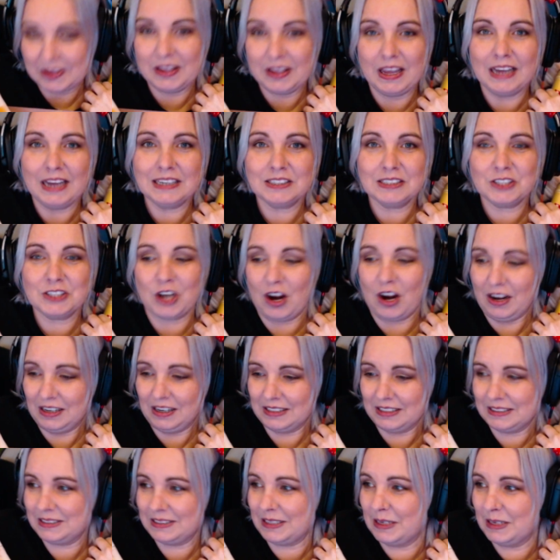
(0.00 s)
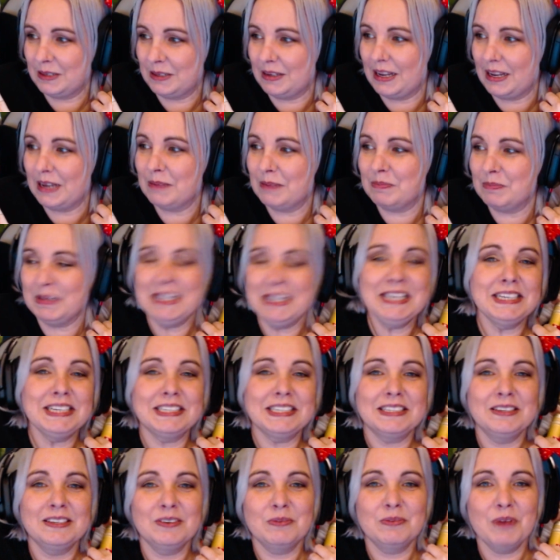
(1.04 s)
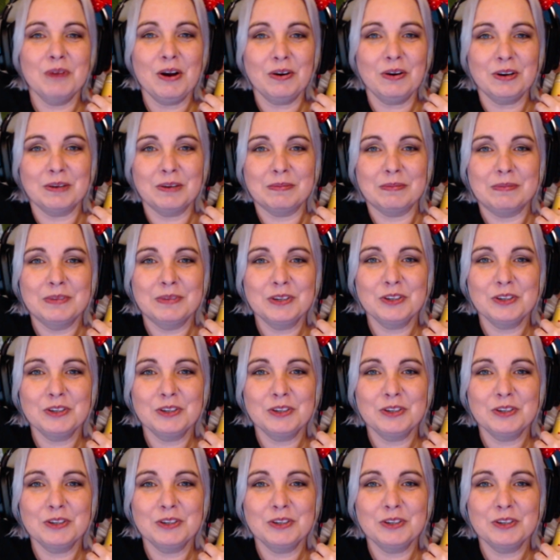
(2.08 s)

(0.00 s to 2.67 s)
And chocolates and, and mead. Welcome.